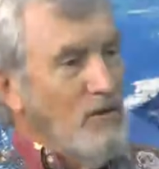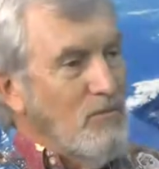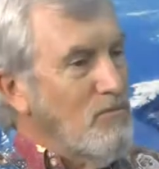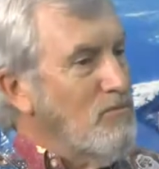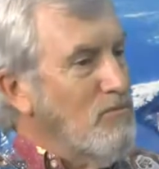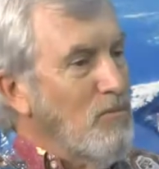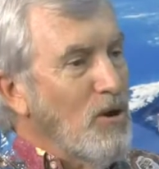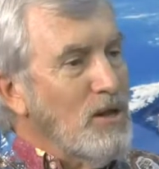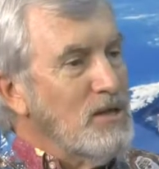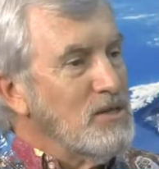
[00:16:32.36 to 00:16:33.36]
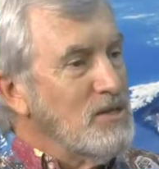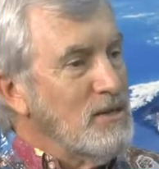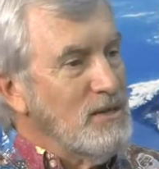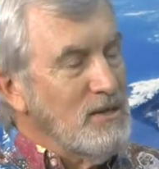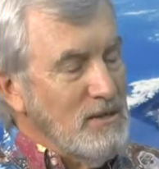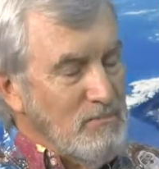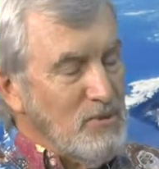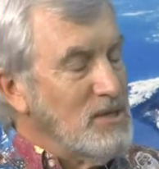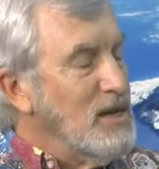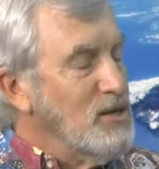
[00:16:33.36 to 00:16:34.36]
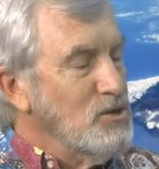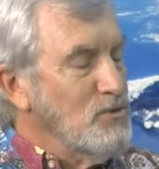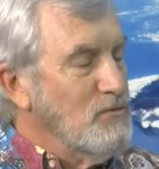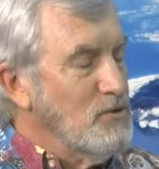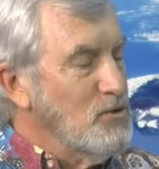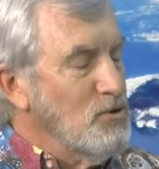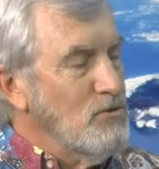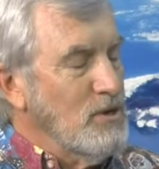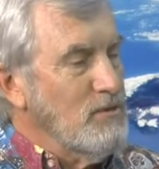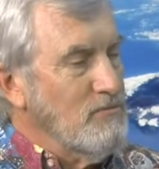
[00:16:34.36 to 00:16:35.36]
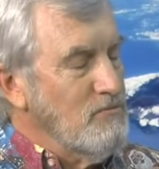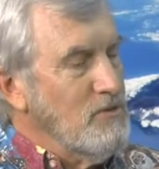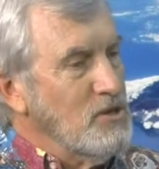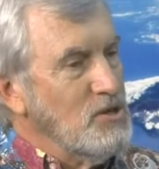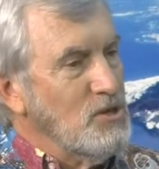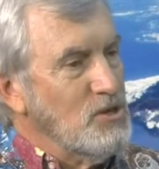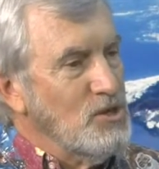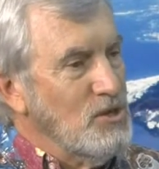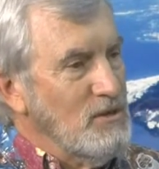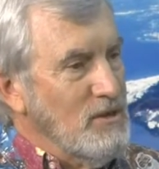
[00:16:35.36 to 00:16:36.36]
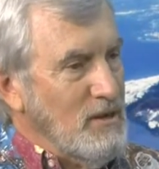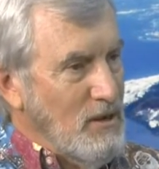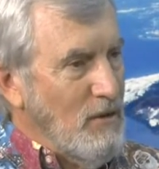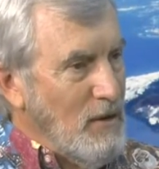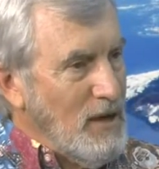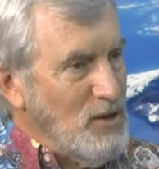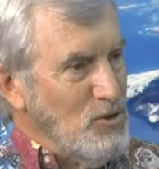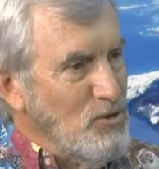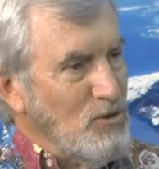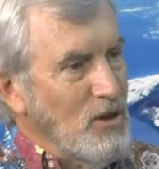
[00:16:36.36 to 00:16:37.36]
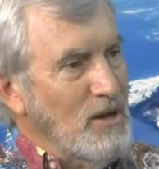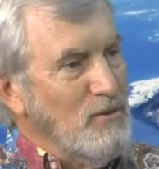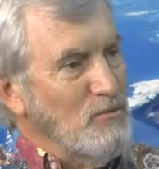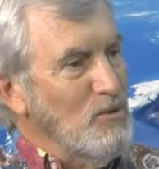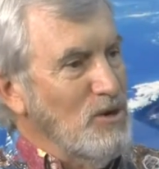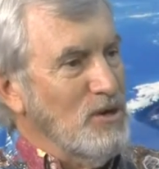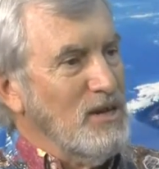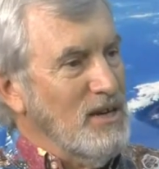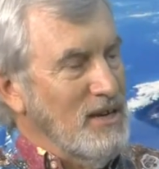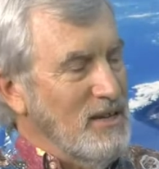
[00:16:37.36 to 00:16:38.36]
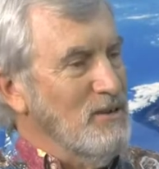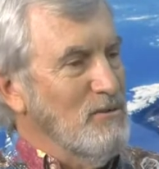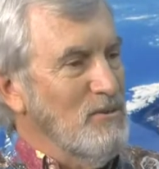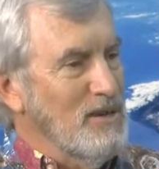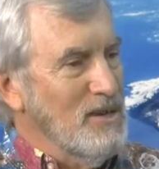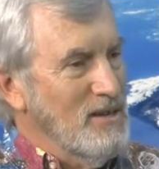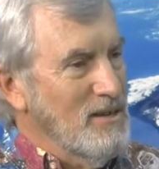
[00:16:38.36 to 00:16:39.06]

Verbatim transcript: what is the potential for doing research in your line of work in Hawaii?